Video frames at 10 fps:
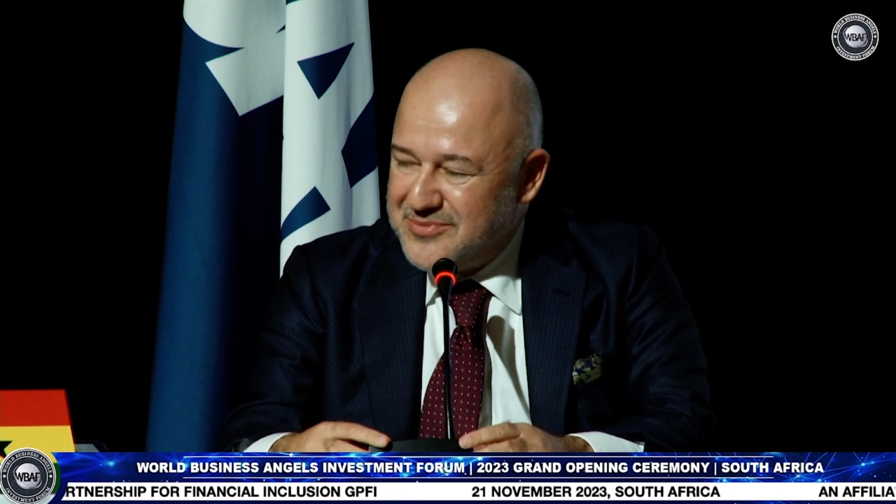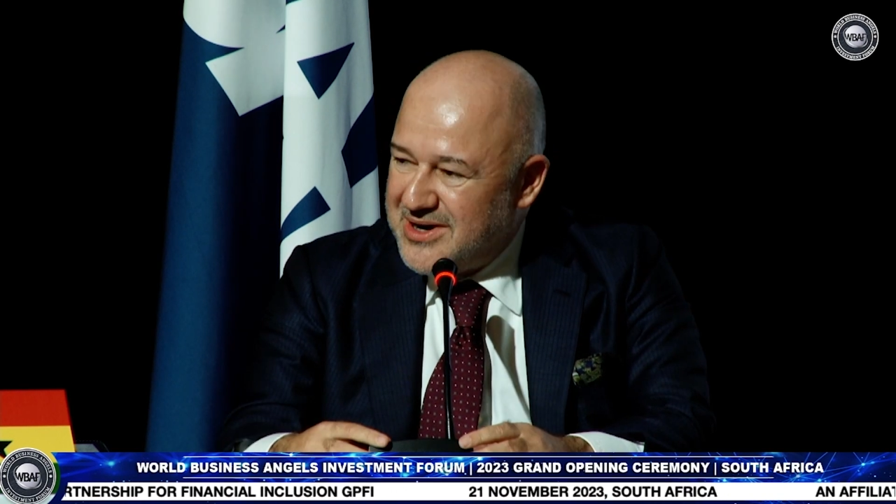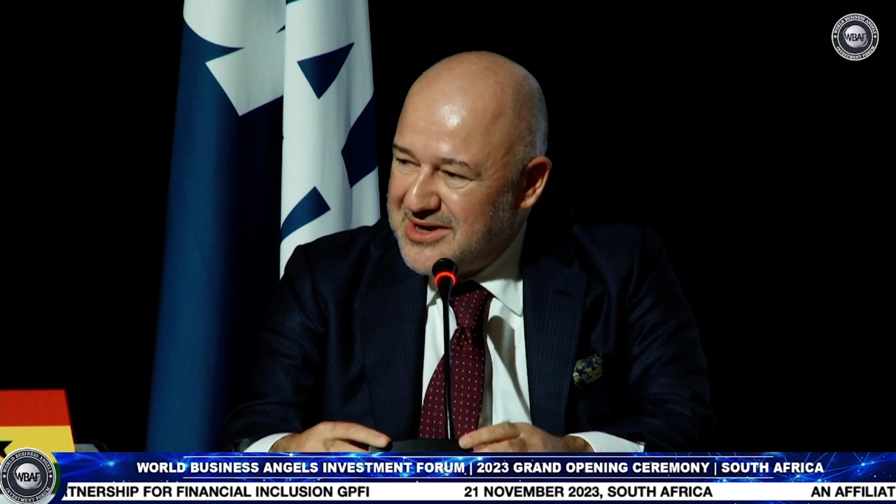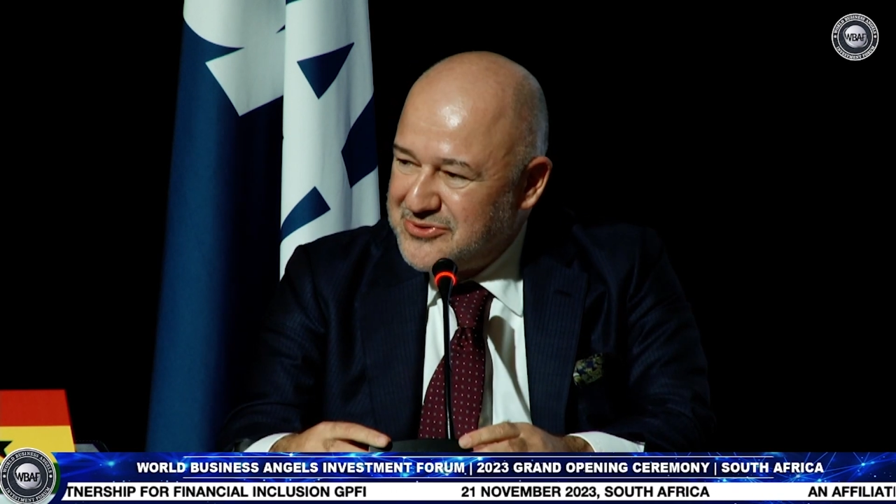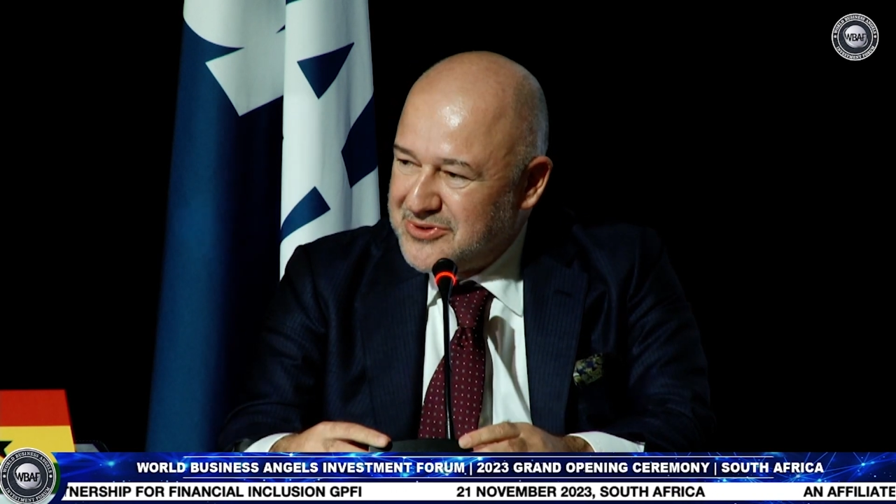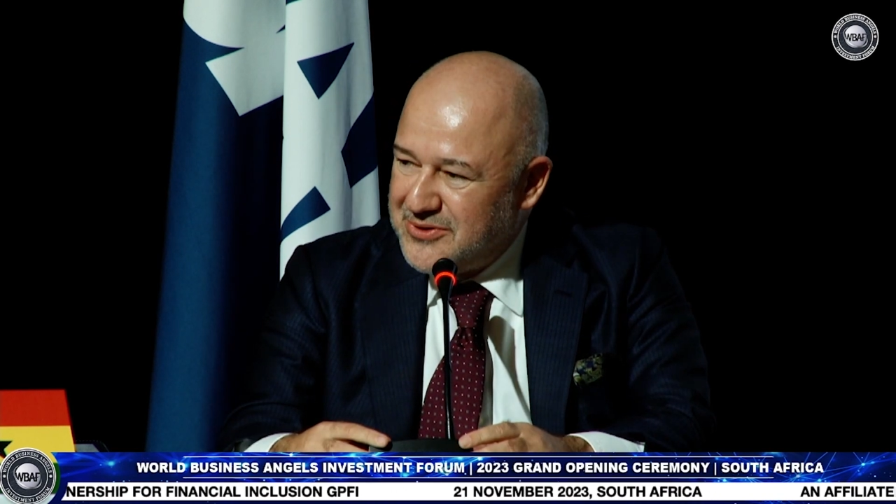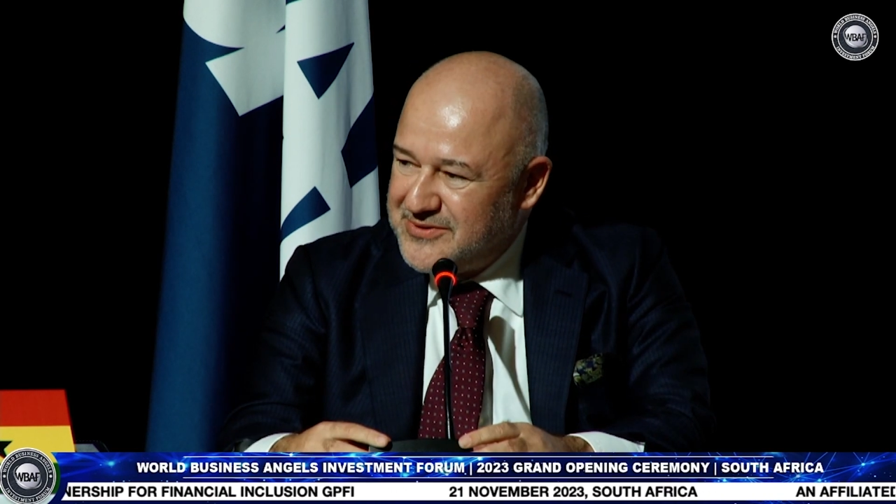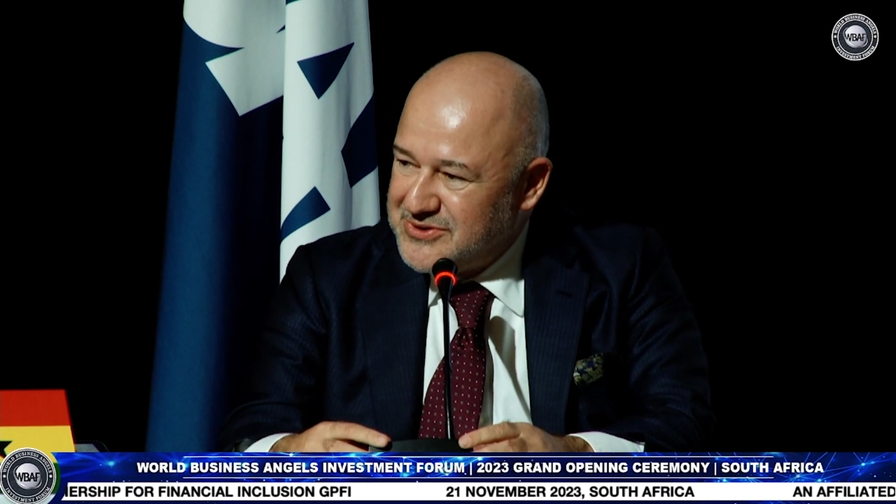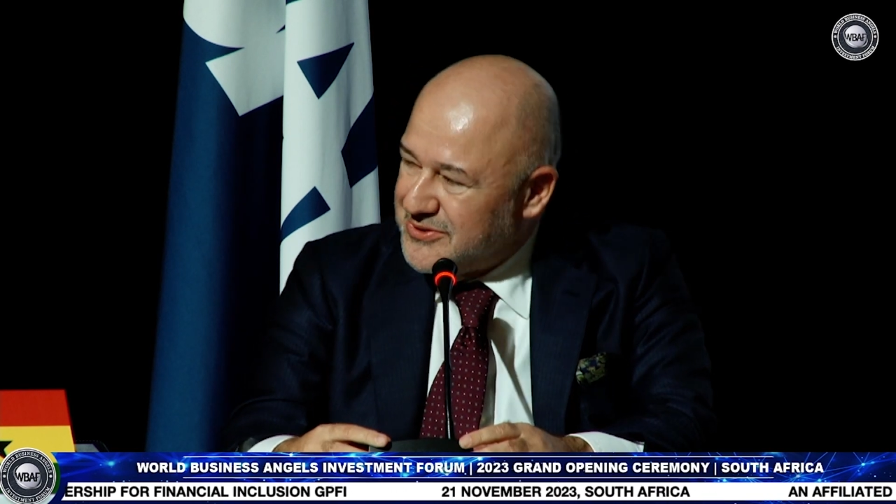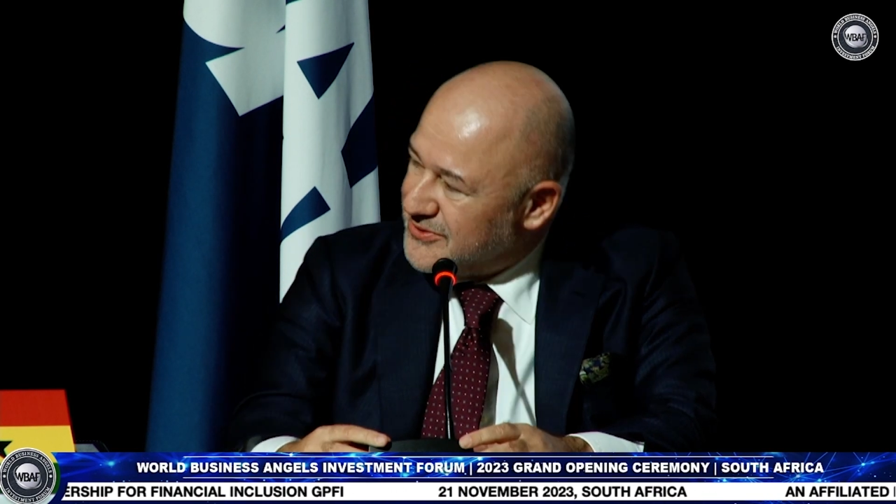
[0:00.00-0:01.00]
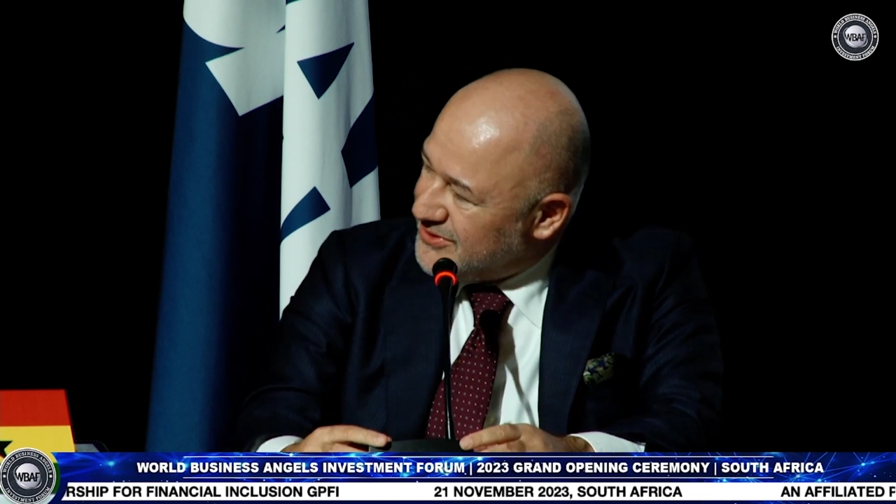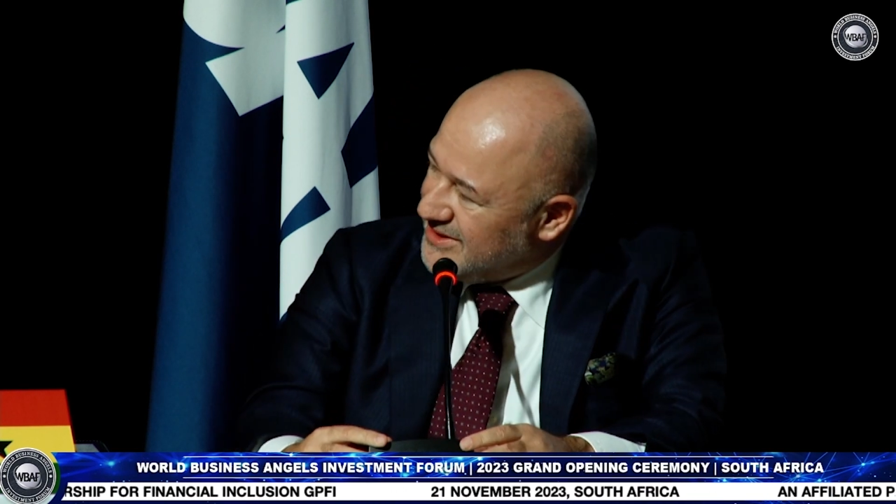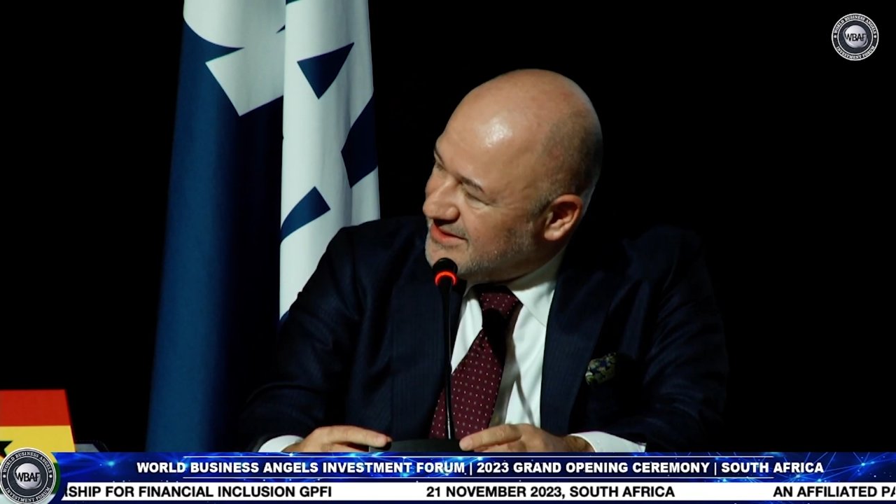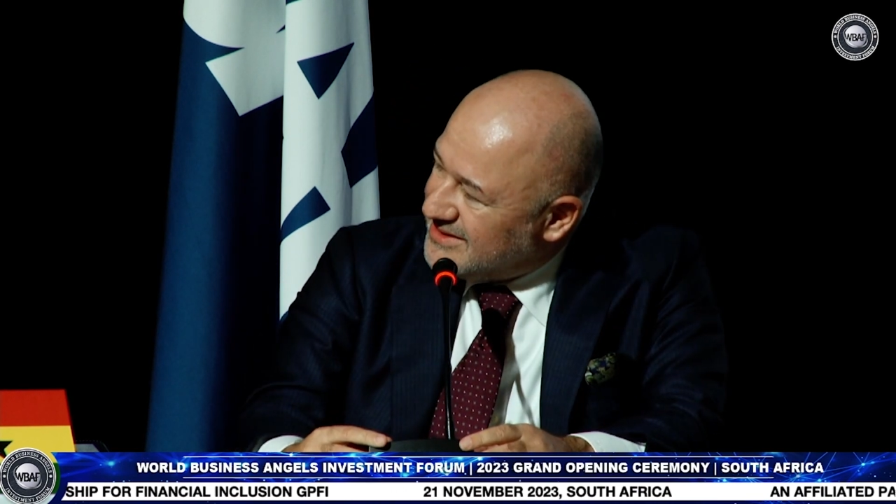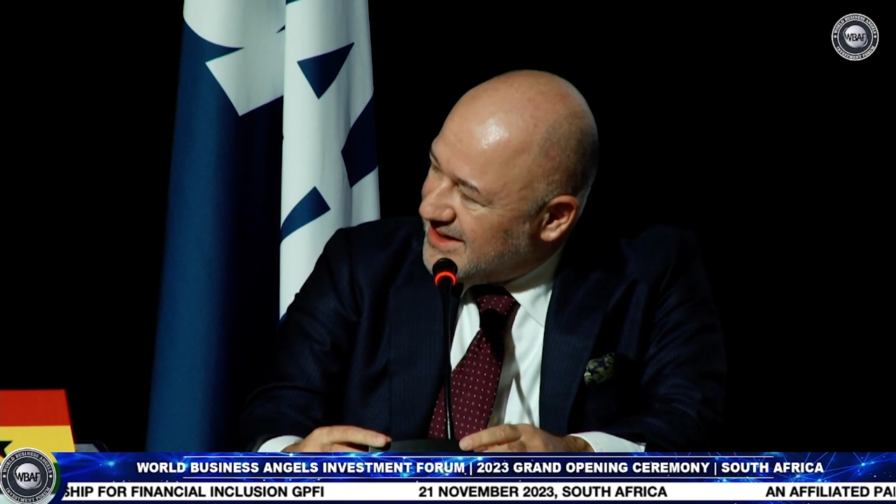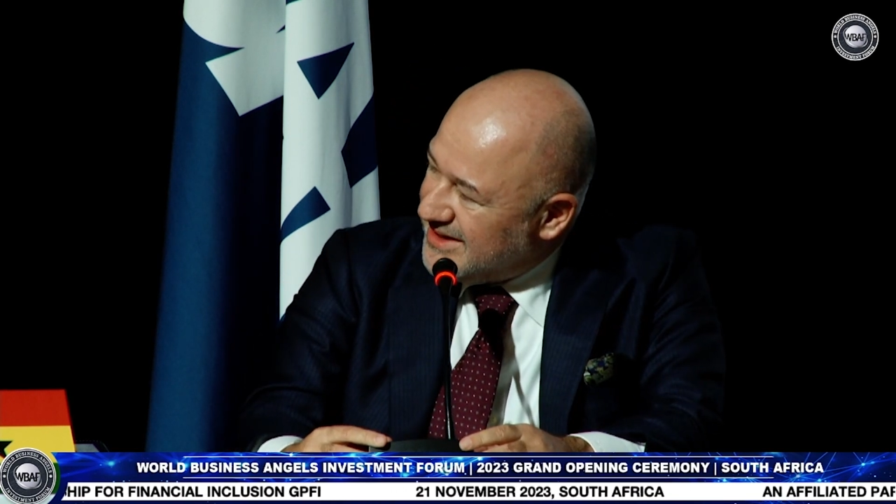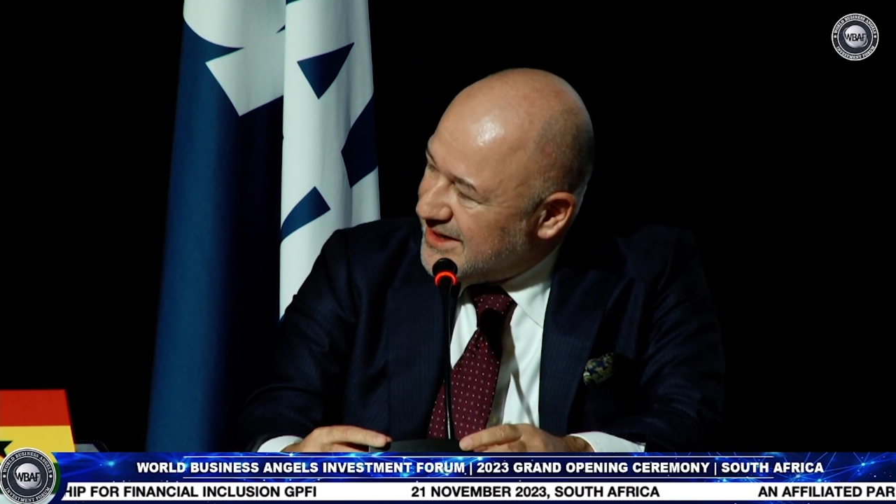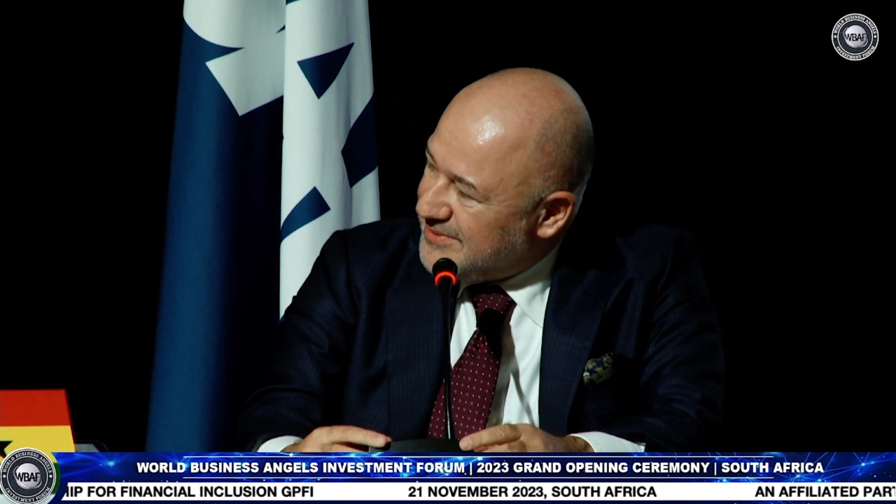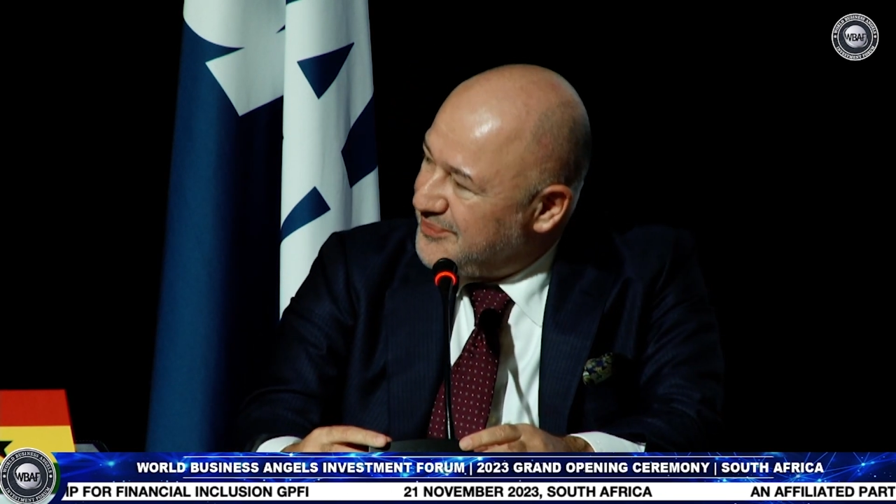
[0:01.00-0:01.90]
country office also in Ghana,